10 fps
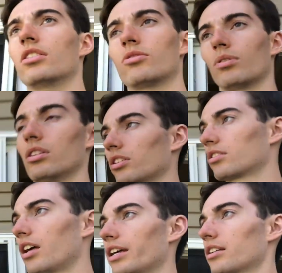This is what it
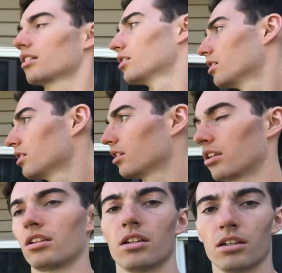looks like.
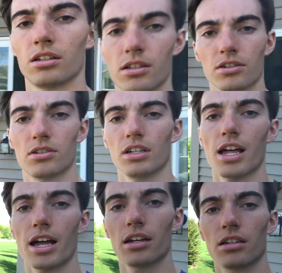See
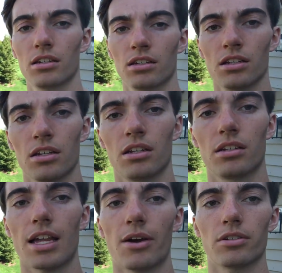that?
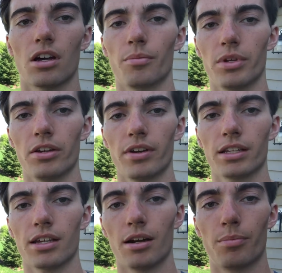That was all me
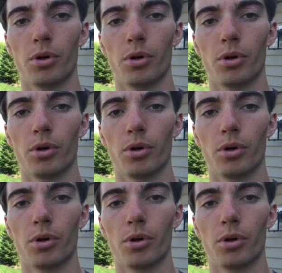right there.